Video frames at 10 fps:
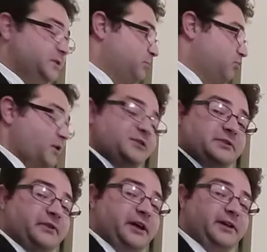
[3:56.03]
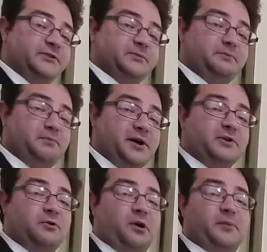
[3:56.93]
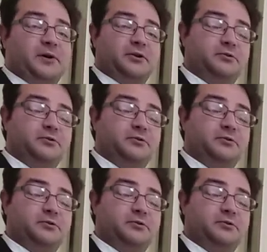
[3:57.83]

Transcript: the price of ads might go up on